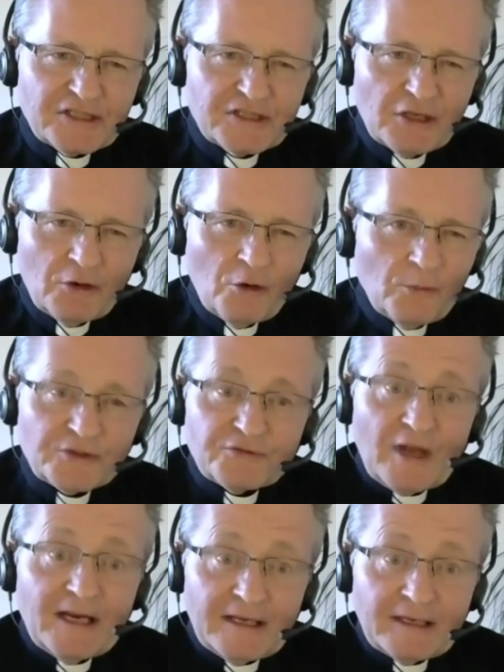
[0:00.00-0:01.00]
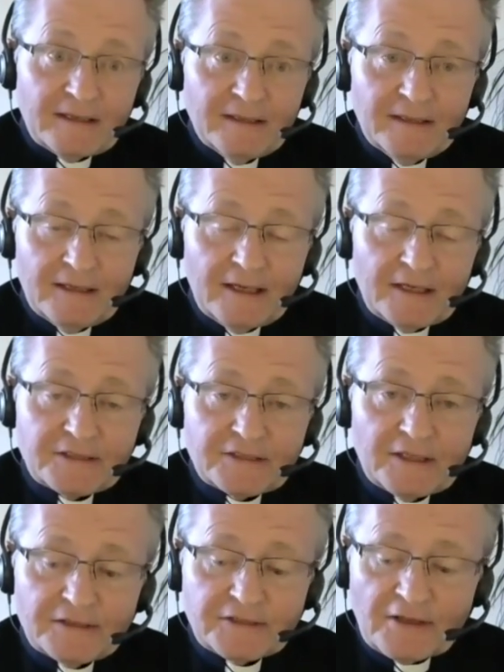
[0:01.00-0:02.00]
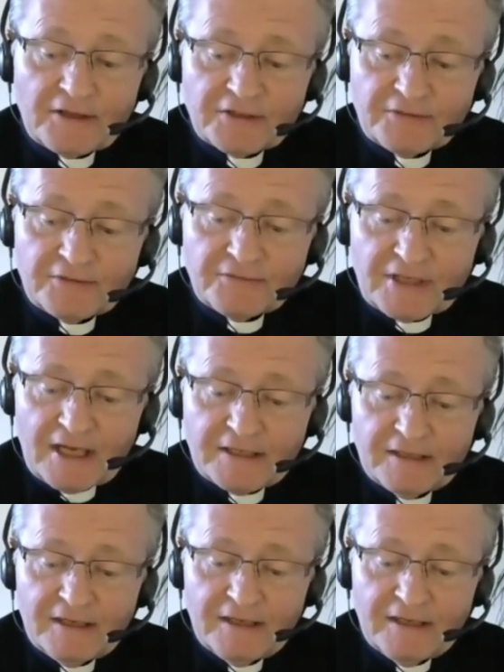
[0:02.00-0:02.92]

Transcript: The law was failing, as others have said.